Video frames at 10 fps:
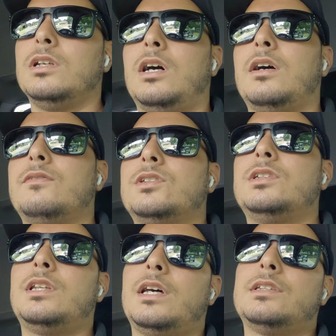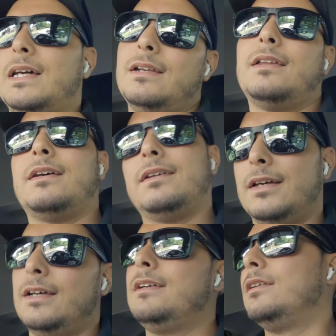You know, obviously that's kind of like,
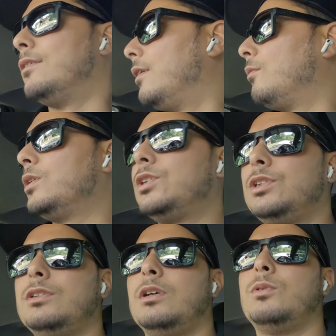yeah, you know, I wish